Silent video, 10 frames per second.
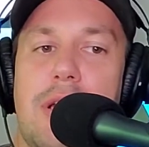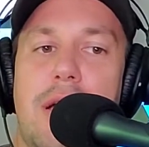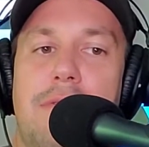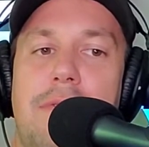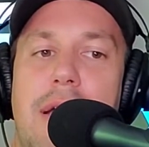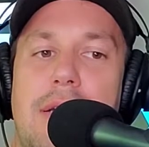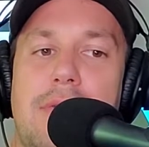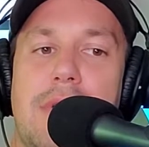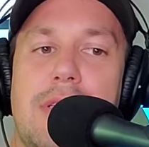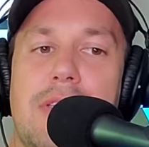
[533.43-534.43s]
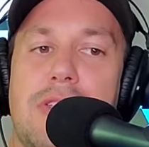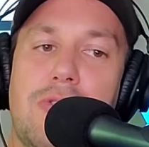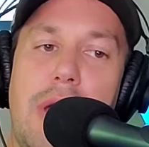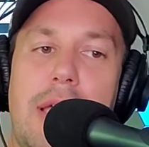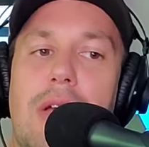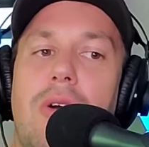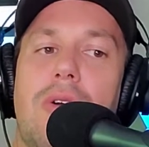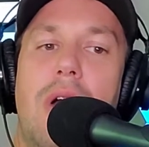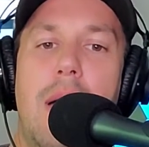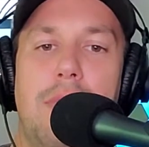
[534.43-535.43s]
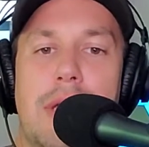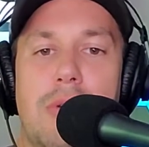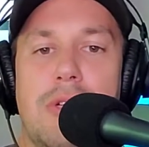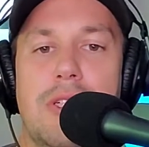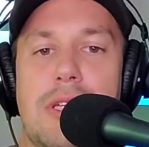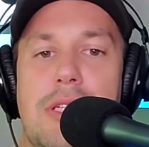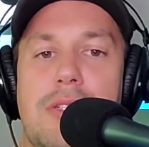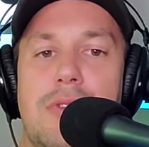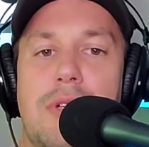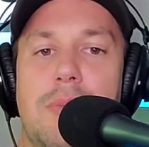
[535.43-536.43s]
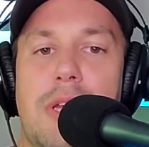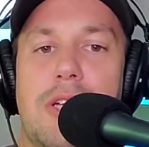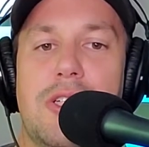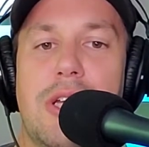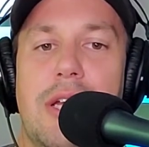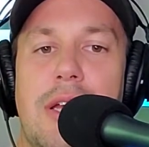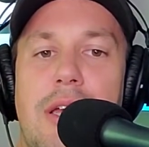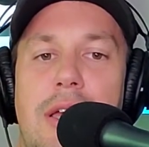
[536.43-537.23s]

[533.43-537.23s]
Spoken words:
Effectiveness in striking or grappling, which leads to a diminishing